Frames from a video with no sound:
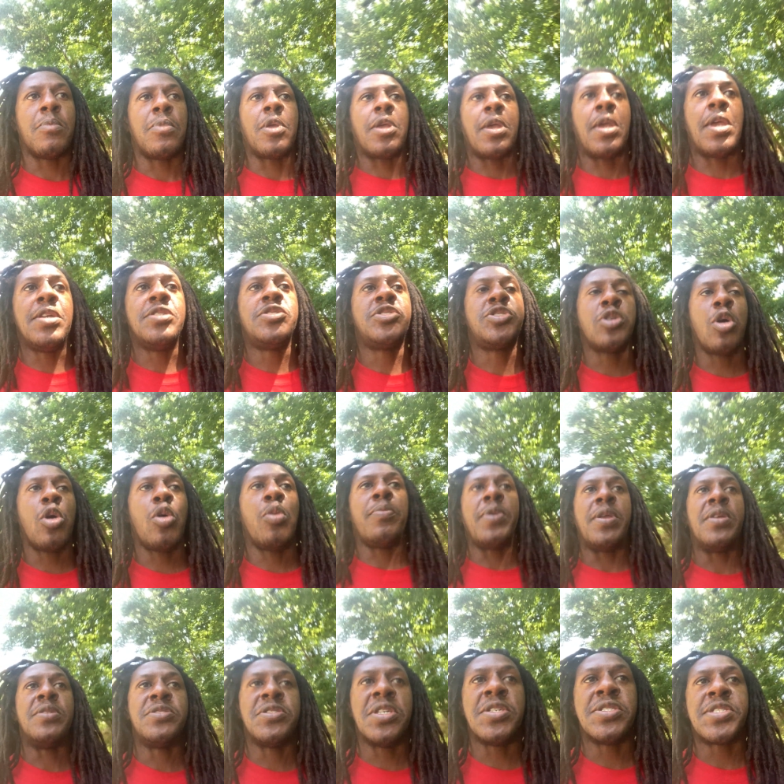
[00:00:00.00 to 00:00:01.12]
He showed
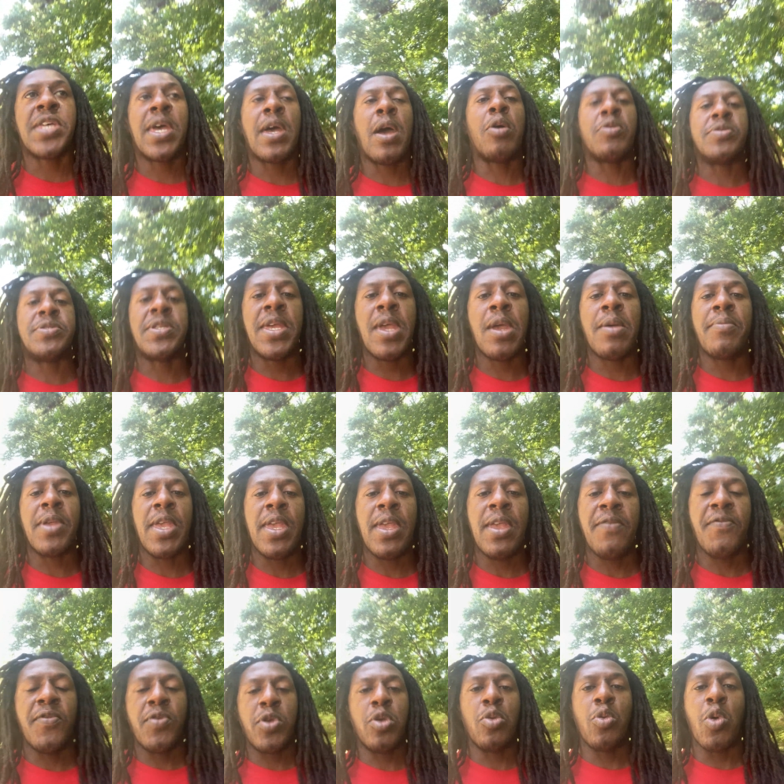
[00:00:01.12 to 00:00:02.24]
me just how damn
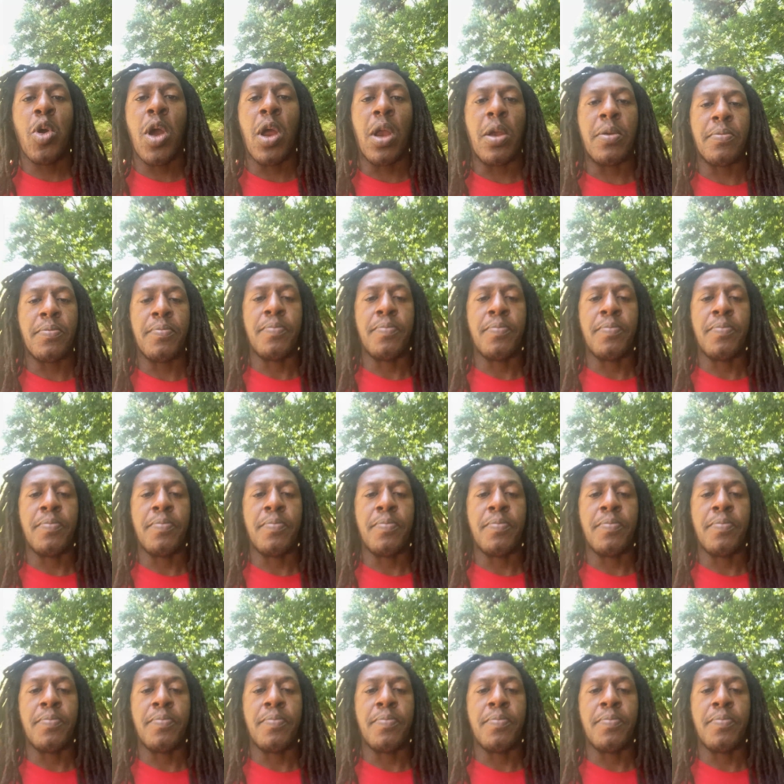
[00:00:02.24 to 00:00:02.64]
evil you are.